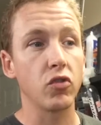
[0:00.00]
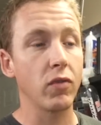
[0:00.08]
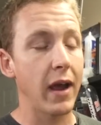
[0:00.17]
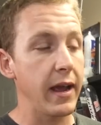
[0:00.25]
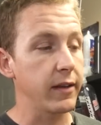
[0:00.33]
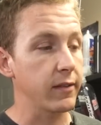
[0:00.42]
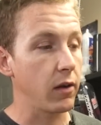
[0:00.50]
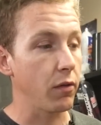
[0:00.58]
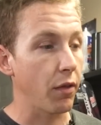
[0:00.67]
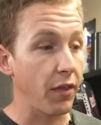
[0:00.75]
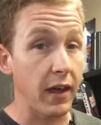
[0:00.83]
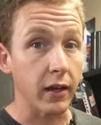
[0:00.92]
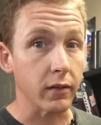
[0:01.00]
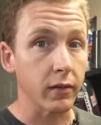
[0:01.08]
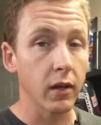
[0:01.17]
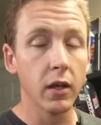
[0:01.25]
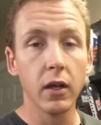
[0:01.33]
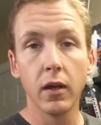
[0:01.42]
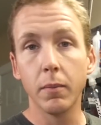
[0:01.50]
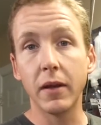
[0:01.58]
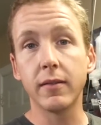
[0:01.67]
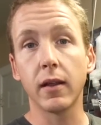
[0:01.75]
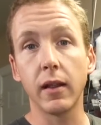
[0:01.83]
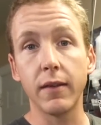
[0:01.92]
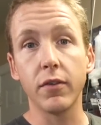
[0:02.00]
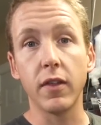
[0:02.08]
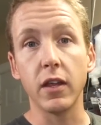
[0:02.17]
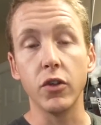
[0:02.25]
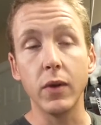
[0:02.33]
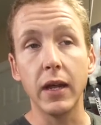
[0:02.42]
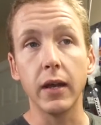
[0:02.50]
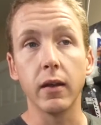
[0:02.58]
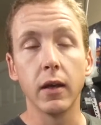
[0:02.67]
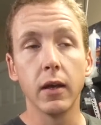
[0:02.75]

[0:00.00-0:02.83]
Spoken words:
cranks and all the things. Basically everything you need.